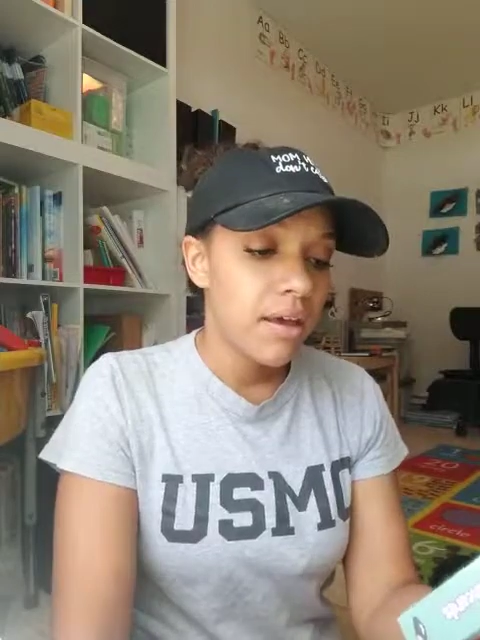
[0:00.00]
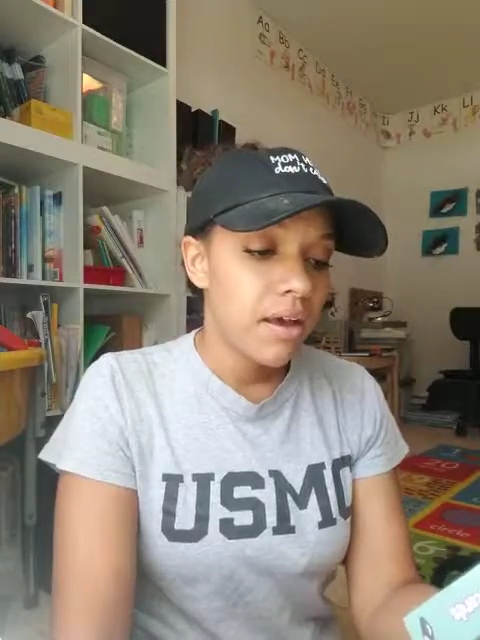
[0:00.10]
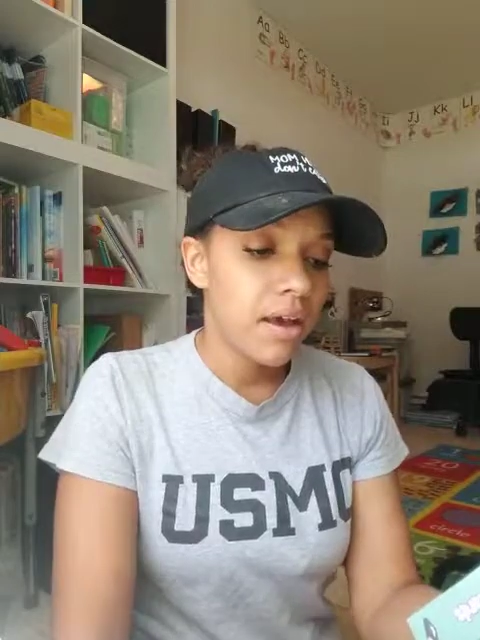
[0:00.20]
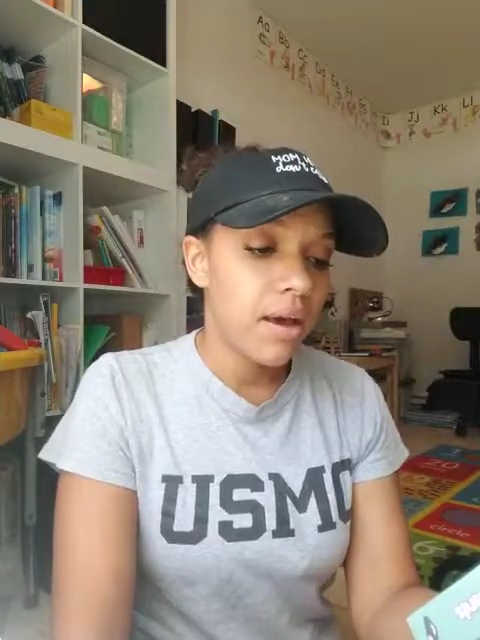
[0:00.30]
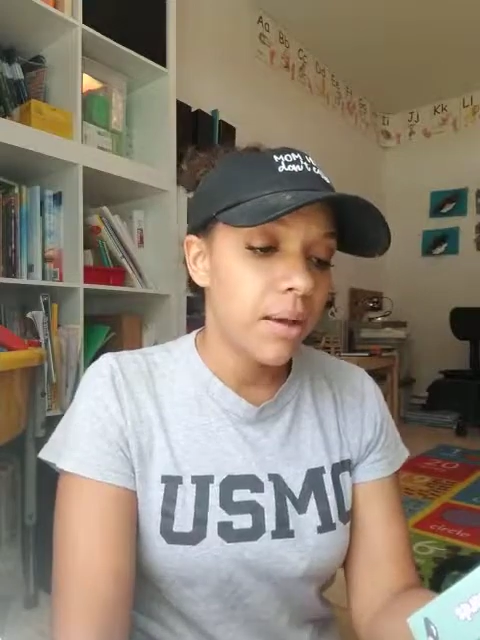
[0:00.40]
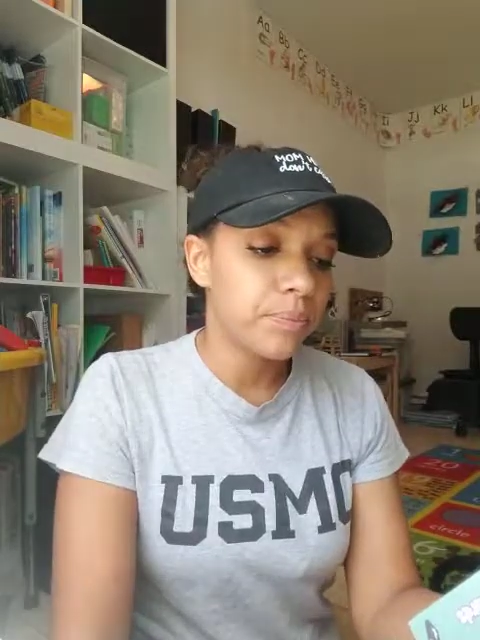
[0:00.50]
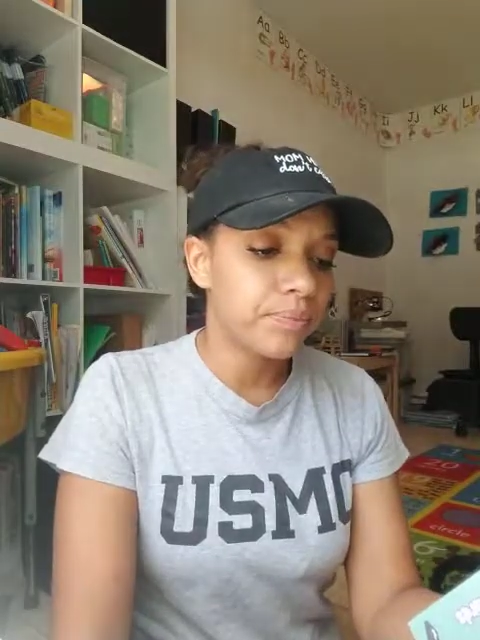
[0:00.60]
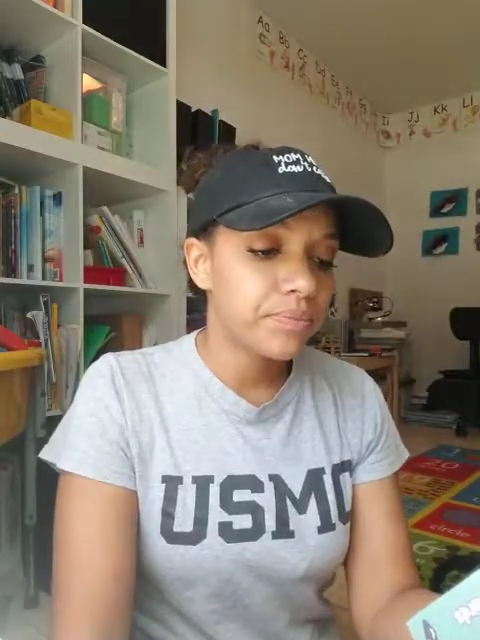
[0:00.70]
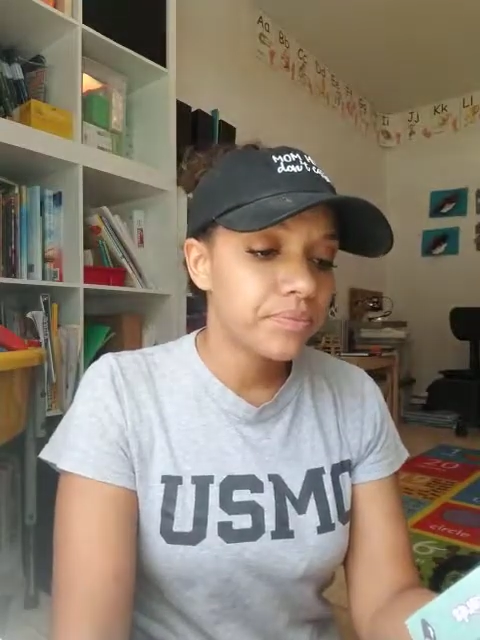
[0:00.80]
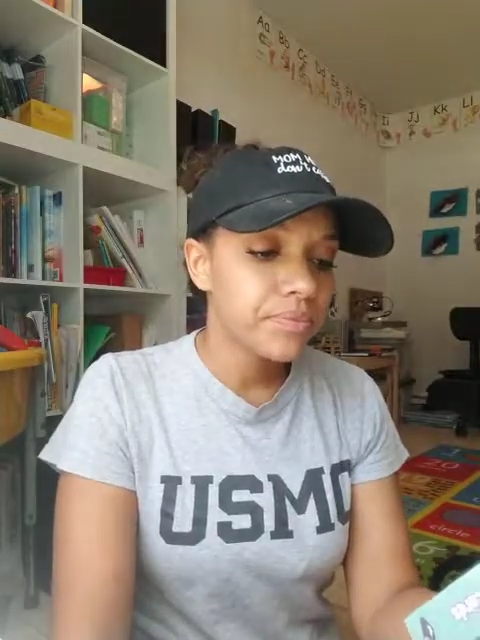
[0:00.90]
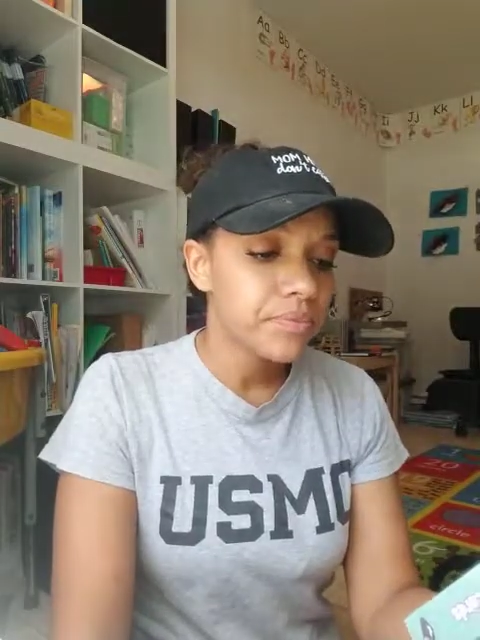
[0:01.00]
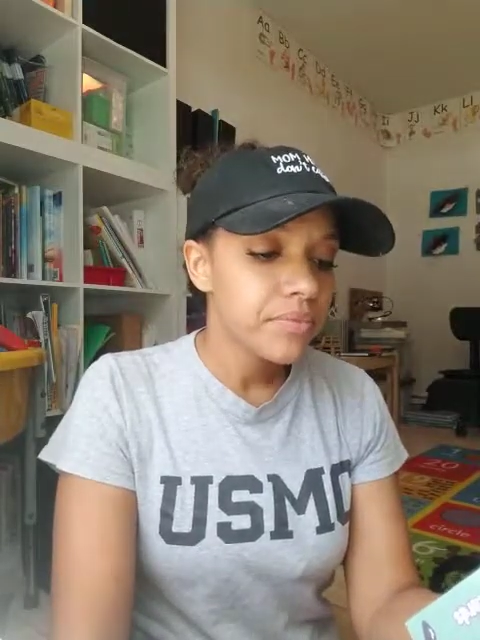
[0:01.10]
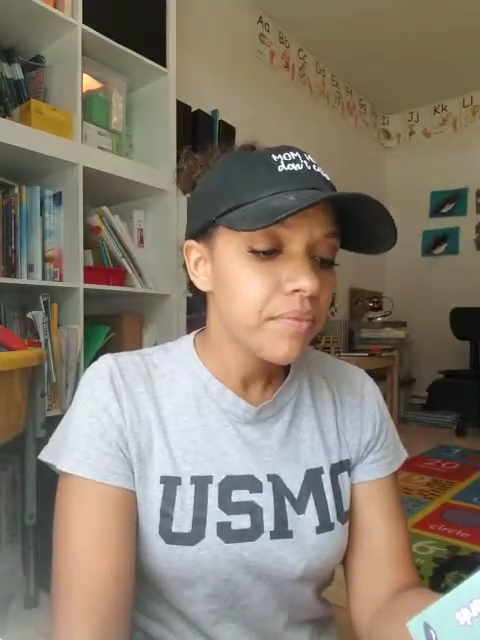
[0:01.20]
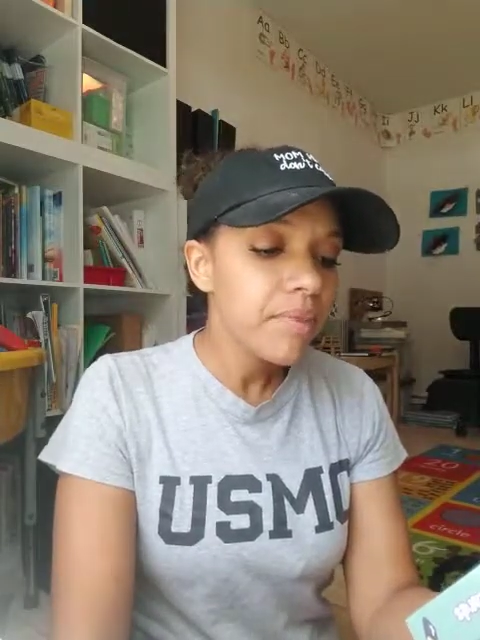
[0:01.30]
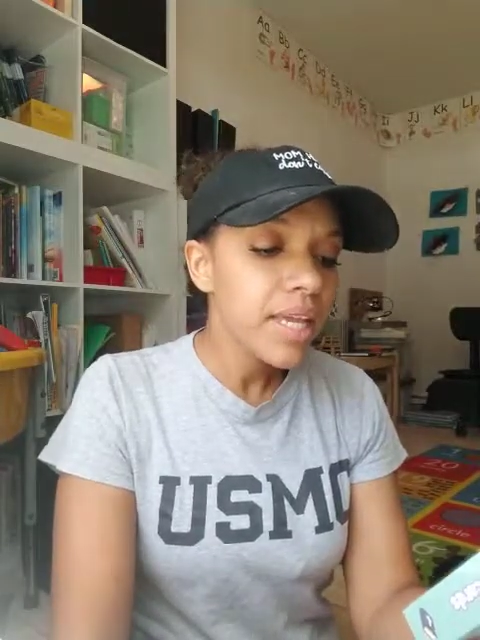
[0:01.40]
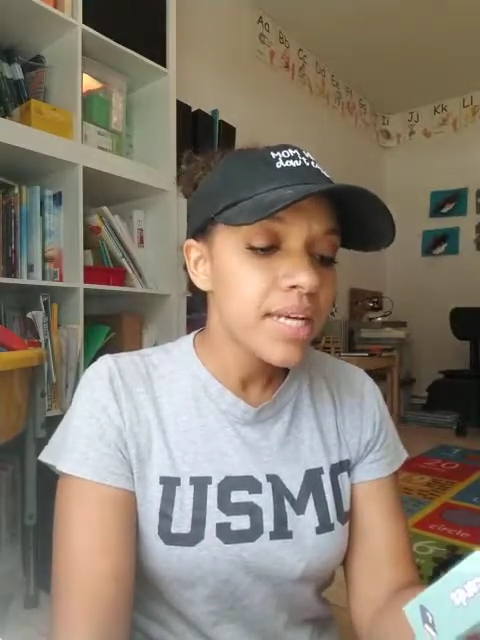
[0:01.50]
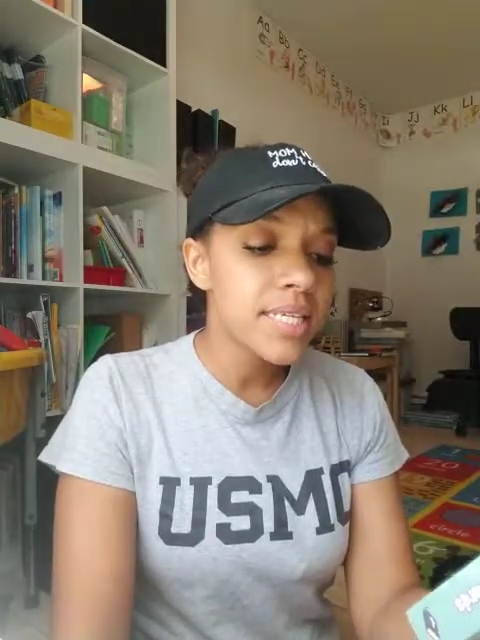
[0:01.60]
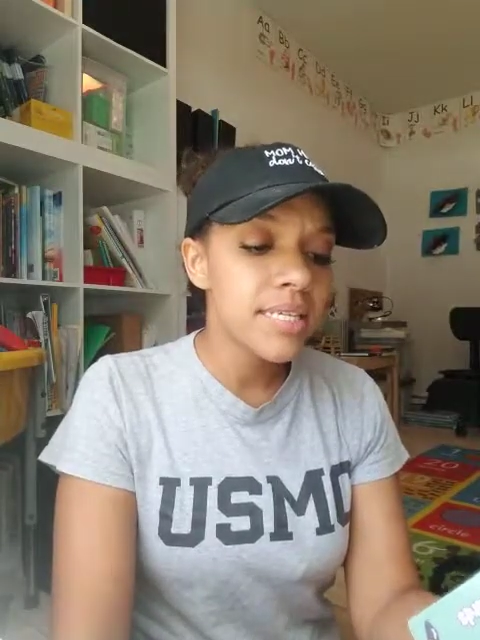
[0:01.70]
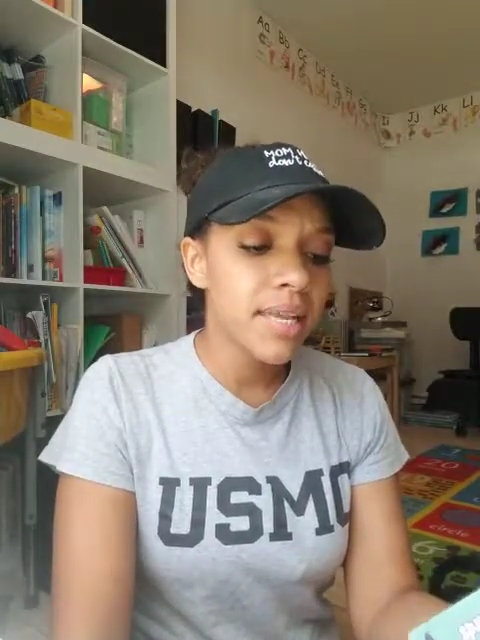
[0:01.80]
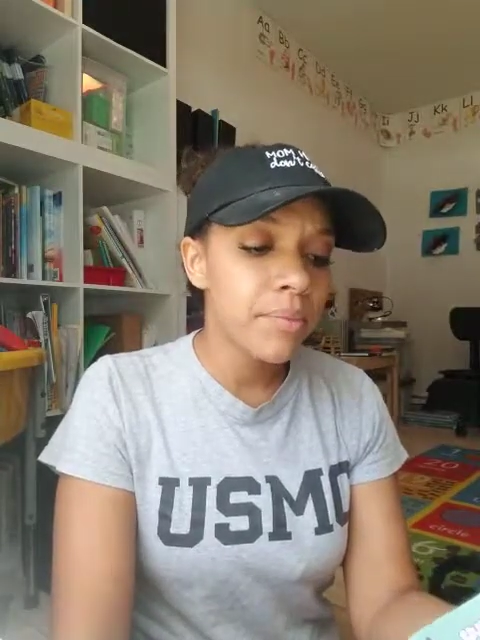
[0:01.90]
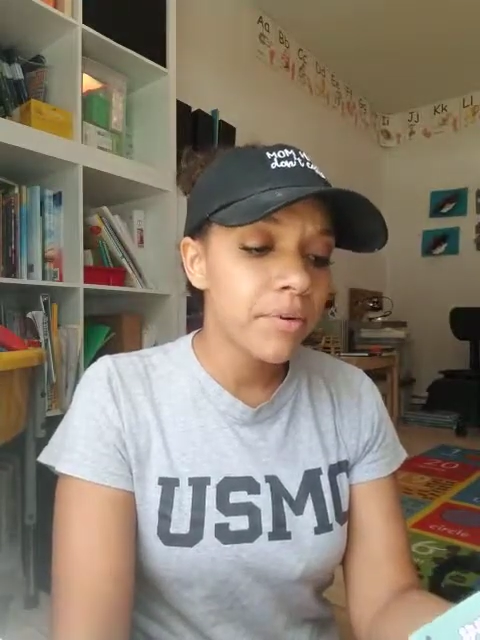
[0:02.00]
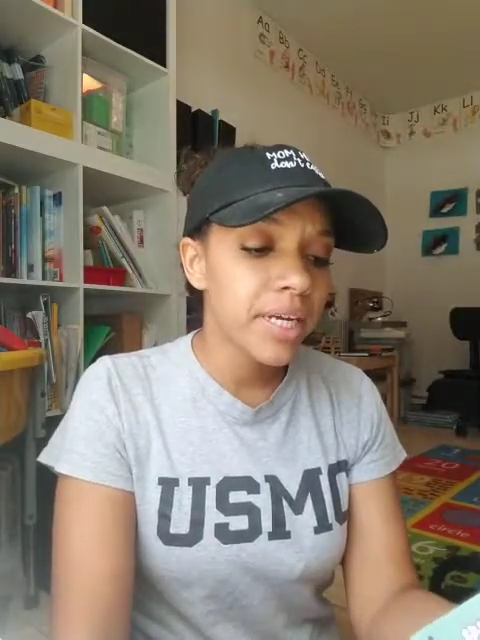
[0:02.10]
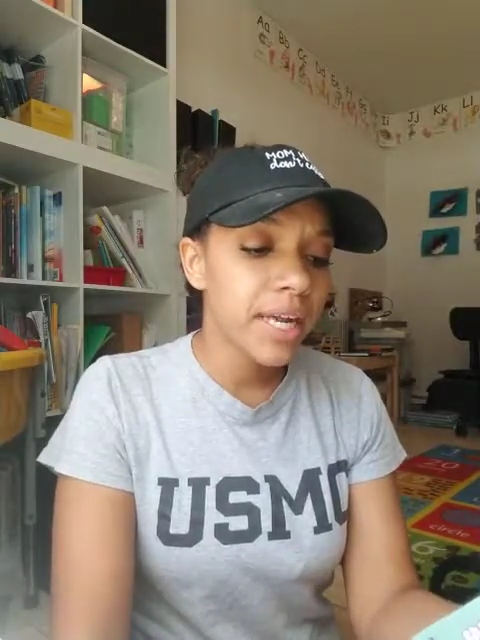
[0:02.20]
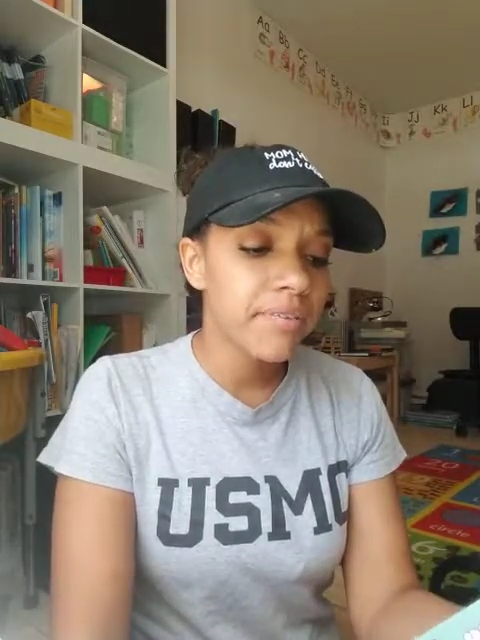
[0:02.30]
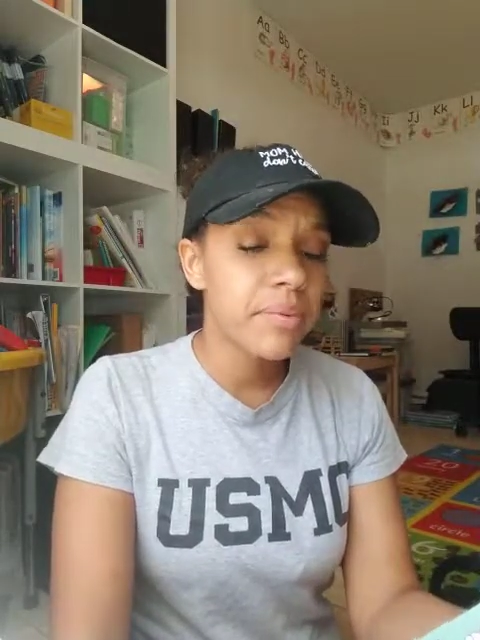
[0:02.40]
a summary of